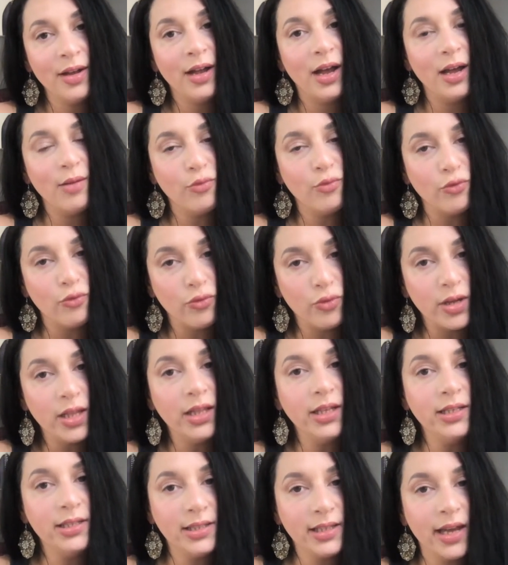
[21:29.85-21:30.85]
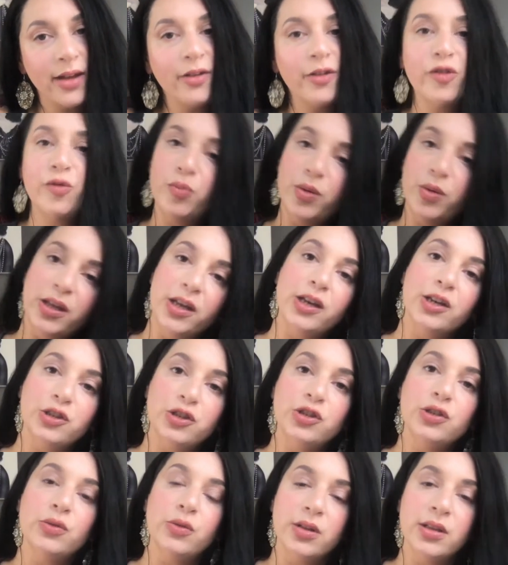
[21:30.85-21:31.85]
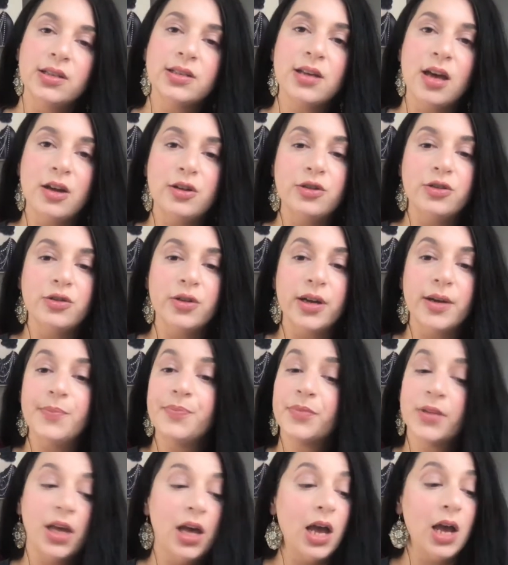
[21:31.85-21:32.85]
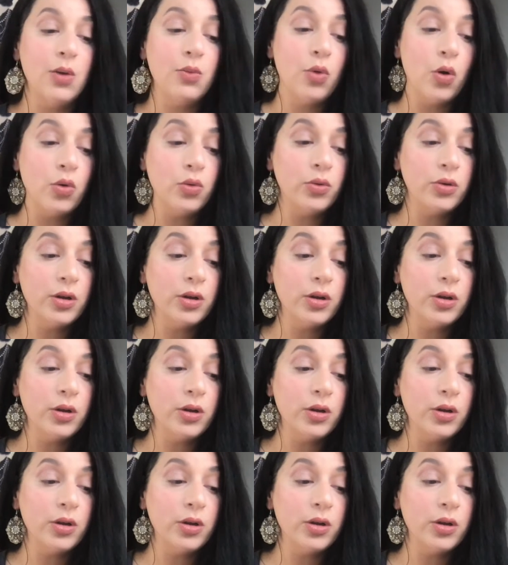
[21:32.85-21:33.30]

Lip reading: I'm really scared of being a Jew in this country. I won't